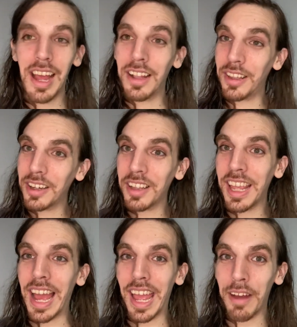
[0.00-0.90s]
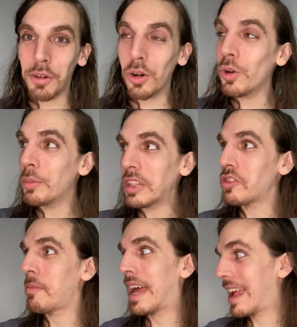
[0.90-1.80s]
Luckily, I have a whole bunch
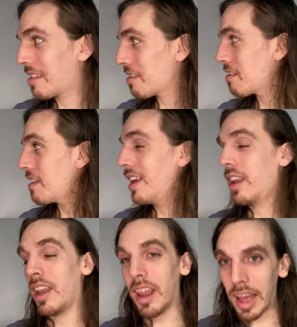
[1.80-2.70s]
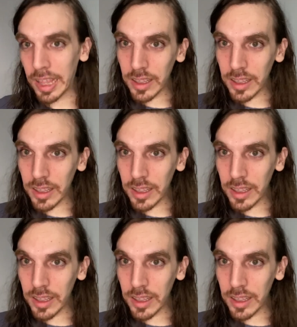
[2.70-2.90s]
of masks. I